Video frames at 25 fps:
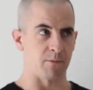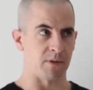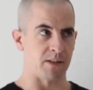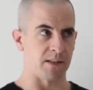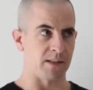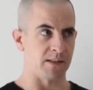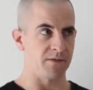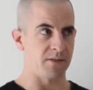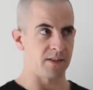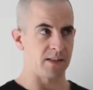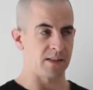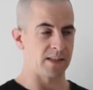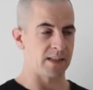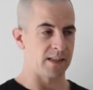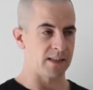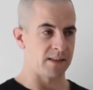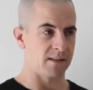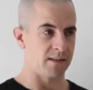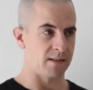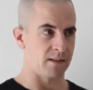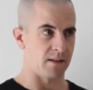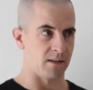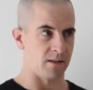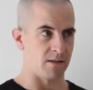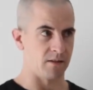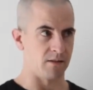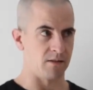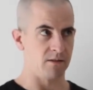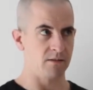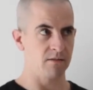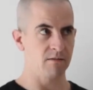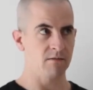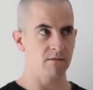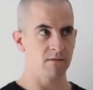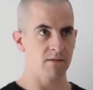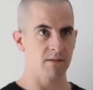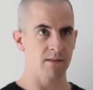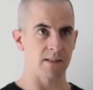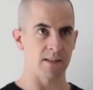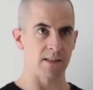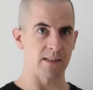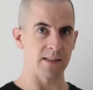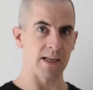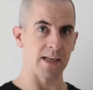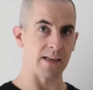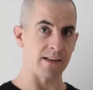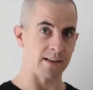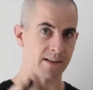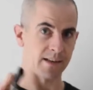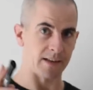We'll leave the tendon alone, the
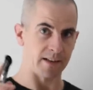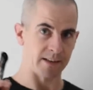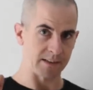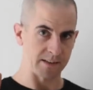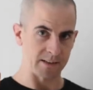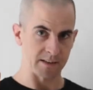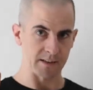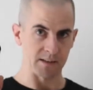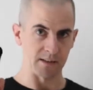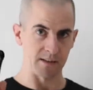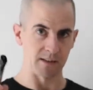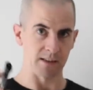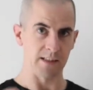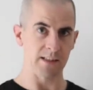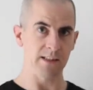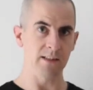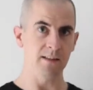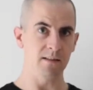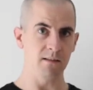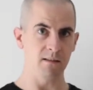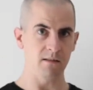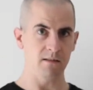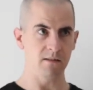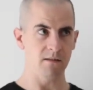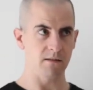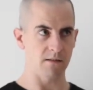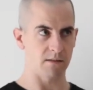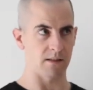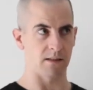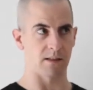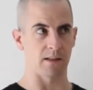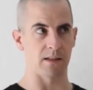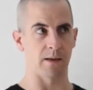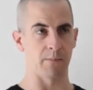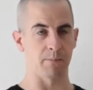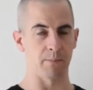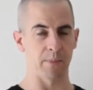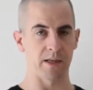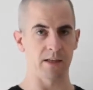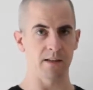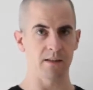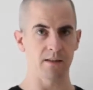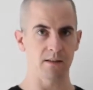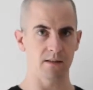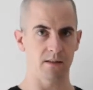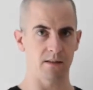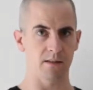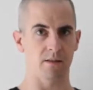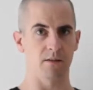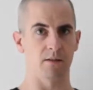tendinitis will heal, it'll get
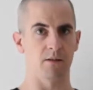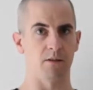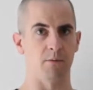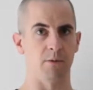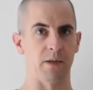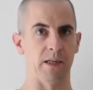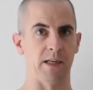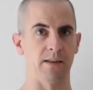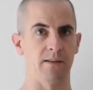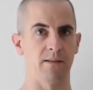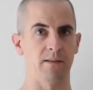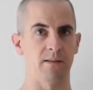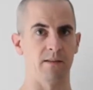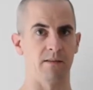better, it'll go away.